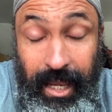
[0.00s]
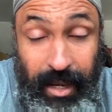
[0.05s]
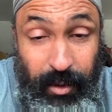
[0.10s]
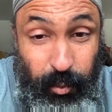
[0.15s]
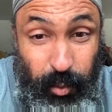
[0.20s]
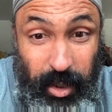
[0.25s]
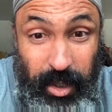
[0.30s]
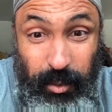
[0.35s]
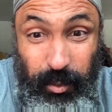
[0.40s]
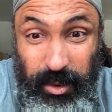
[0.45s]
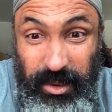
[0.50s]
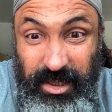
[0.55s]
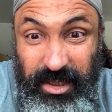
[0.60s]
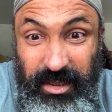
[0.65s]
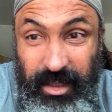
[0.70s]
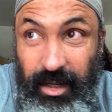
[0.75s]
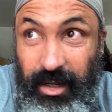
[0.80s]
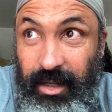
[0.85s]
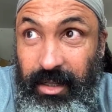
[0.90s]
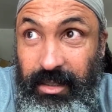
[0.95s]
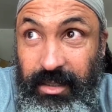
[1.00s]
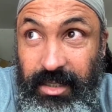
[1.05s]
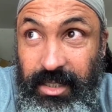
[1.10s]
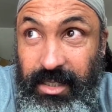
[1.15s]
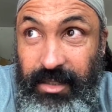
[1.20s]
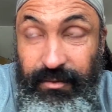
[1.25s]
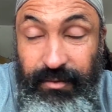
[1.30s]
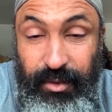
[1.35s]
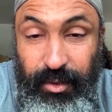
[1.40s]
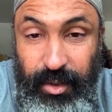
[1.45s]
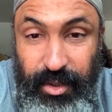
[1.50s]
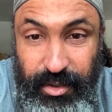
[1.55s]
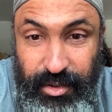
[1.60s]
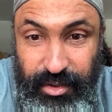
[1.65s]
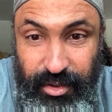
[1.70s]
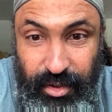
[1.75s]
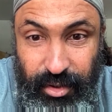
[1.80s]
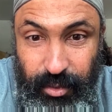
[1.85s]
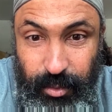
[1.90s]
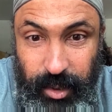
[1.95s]
when it was started just a few years
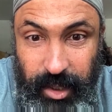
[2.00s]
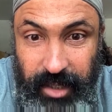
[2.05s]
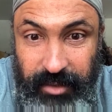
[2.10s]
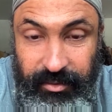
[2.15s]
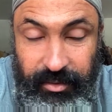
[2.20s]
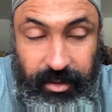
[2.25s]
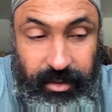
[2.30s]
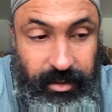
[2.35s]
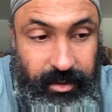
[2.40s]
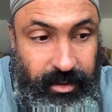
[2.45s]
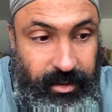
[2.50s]
ago or whatever.